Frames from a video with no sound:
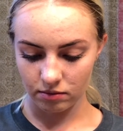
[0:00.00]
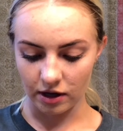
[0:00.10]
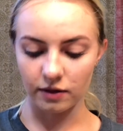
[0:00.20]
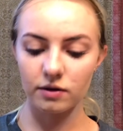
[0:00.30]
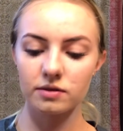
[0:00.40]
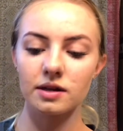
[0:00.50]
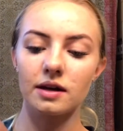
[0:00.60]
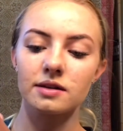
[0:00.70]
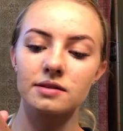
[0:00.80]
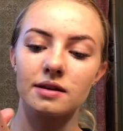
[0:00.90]
It looks like
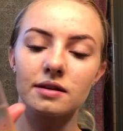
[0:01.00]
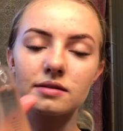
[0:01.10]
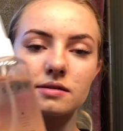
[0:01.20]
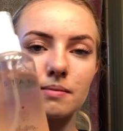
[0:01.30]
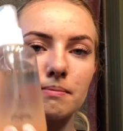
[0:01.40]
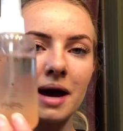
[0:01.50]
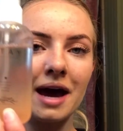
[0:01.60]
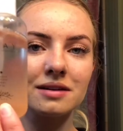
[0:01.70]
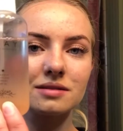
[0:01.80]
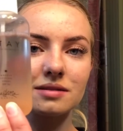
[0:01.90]
it says
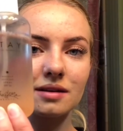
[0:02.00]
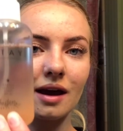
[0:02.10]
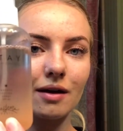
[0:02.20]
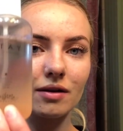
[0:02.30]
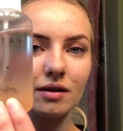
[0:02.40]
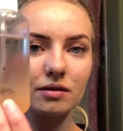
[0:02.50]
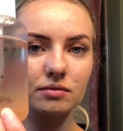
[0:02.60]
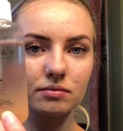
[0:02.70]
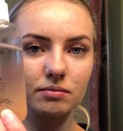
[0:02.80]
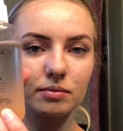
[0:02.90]
mascara,
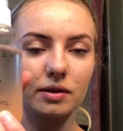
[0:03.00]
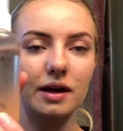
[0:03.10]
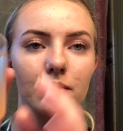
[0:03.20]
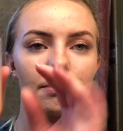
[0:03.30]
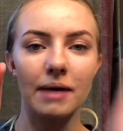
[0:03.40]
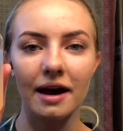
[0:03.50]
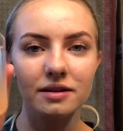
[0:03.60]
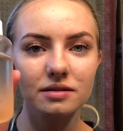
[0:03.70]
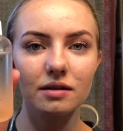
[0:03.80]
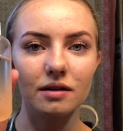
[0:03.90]
but like
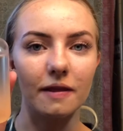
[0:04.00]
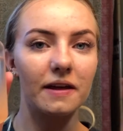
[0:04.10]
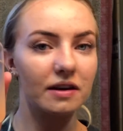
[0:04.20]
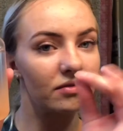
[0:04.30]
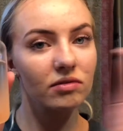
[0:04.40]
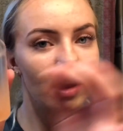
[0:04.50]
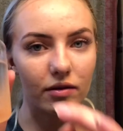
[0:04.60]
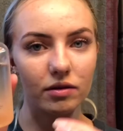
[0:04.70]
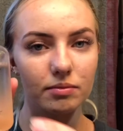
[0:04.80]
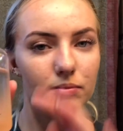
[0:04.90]
mask and then
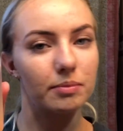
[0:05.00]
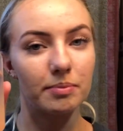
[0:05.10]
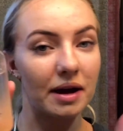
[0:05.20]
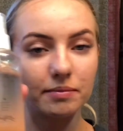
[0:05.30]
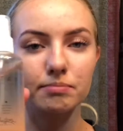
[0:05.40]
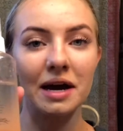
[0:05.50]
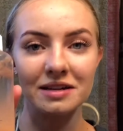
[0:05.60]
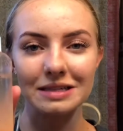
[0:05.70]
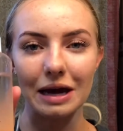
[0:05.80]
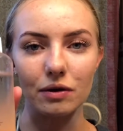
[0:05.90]
cara, but
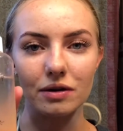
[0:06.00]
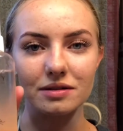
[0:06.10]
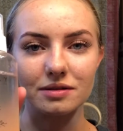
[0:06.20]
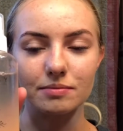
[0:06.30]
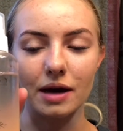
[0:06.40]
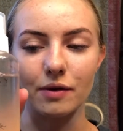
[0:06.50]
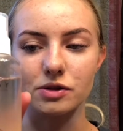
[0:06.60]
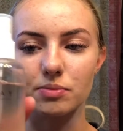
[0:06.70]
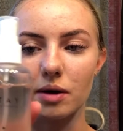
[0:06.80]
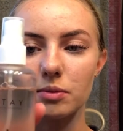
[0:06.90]
mascara is how it's
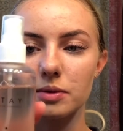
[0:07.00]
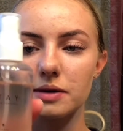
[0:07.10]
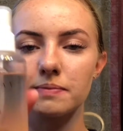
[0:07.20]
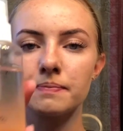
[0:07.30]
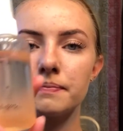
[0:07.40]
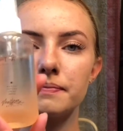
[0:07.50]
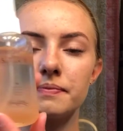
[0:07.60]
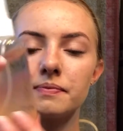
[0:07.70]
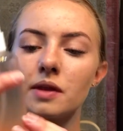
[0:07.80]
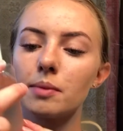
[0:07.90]
probably
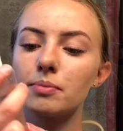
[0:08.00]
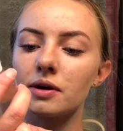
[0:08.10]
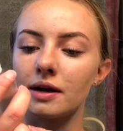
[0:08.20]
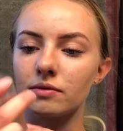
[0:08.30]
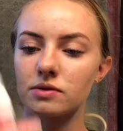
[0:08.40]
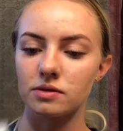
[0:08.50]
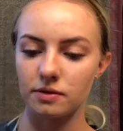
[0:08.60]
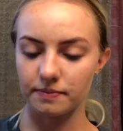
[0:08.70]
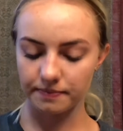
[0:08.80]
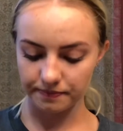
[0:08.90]
pronounced.
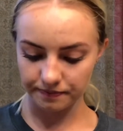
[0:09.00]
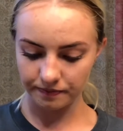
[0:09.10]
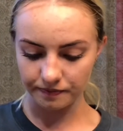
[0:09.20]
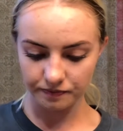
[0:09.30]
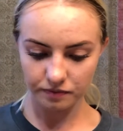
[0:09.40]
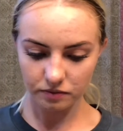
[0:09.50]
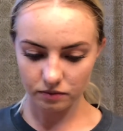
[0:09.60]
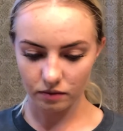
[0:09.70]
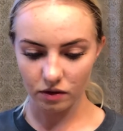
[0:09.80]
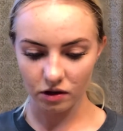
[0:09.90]

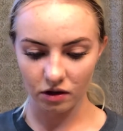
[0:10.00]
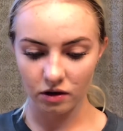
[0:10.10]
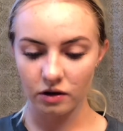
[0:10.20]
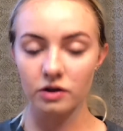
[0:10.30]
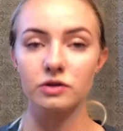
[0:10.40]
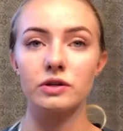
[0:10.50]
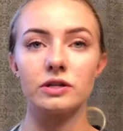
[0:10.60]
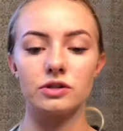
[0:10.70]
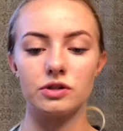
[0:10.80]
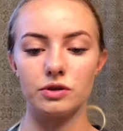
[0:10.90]
So I
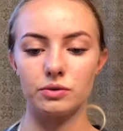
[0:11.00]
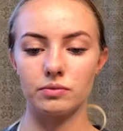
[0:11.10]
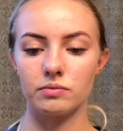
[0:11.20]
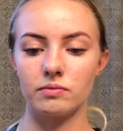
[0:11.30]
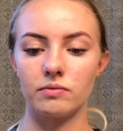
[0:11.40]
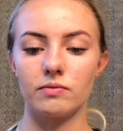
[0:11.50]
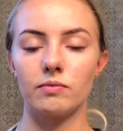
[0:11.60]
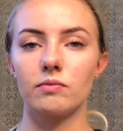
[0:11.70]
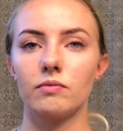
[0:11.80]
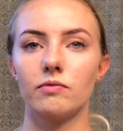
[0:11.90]
just do
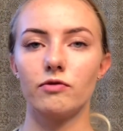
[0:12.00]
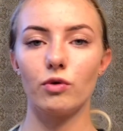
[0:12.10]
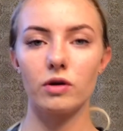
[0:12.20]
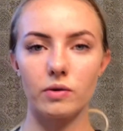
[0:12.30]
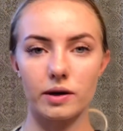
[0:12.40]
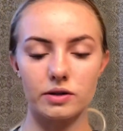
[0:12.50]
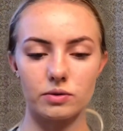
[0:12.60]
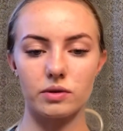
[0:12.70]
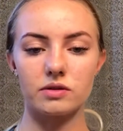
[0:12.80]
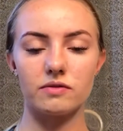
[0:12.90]
4 quick
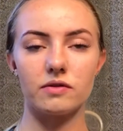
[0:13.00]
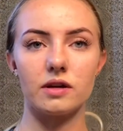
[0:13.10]
squirts of